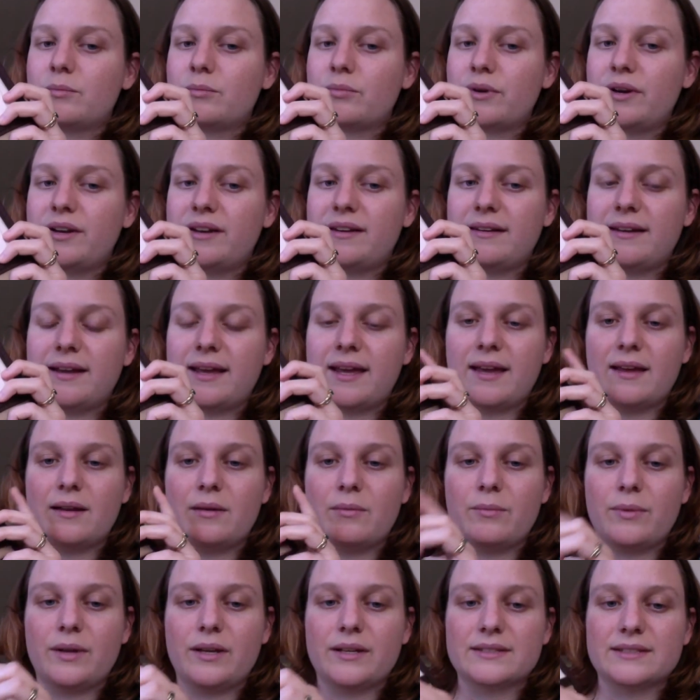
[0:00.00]
print it again,
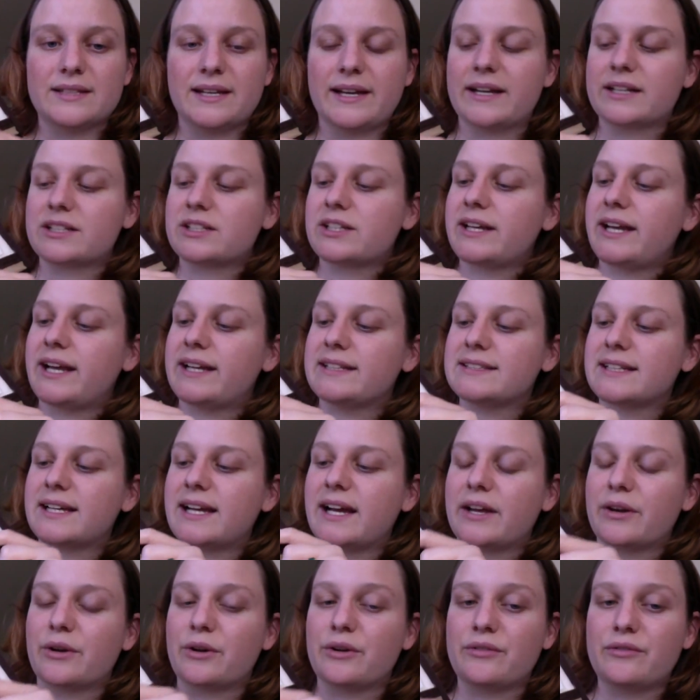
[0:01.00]
because I actually have to
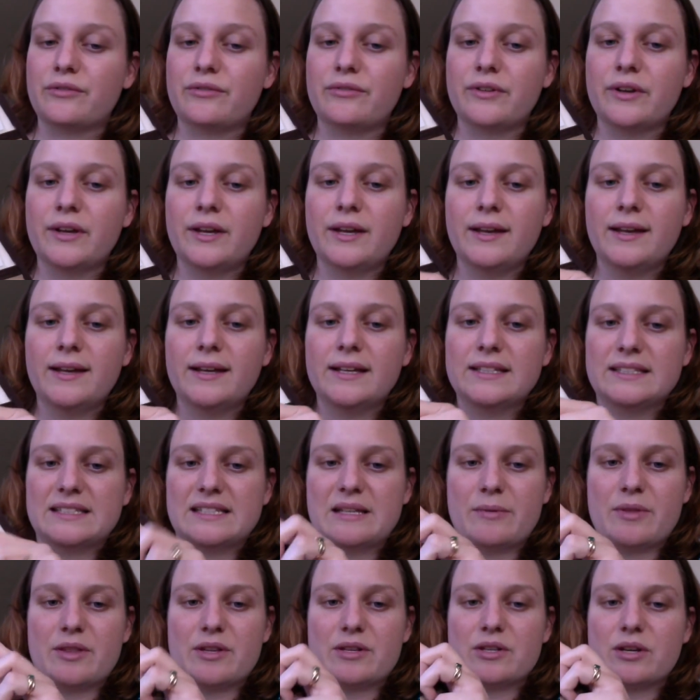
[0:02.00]
cut off
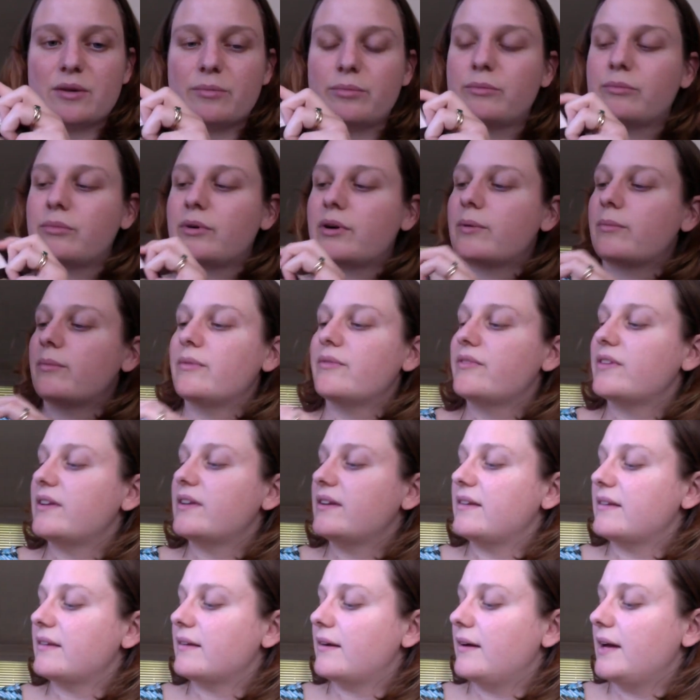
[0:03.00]
some of the top and bottom of the
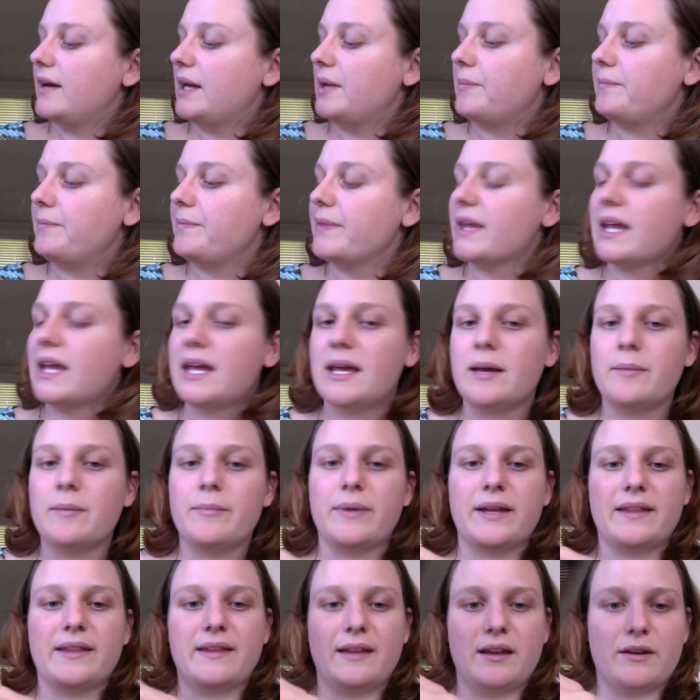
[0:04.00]
design.
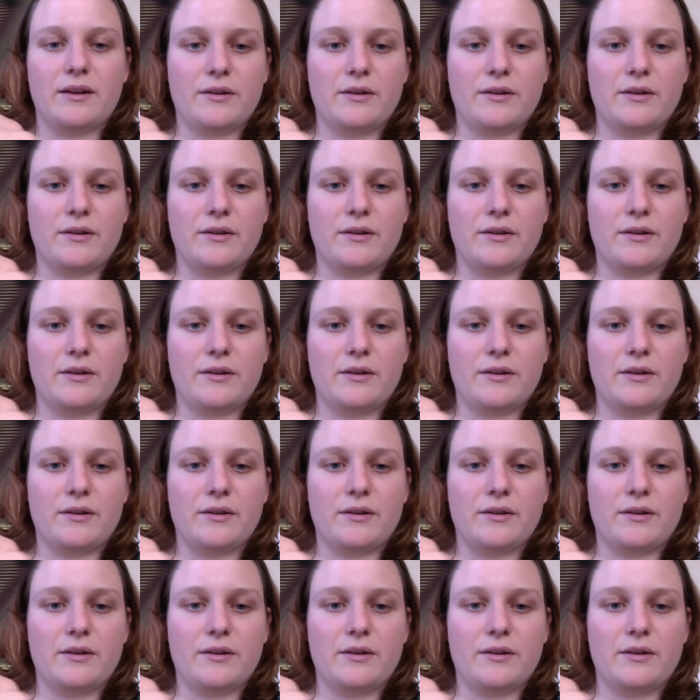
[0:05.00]
But then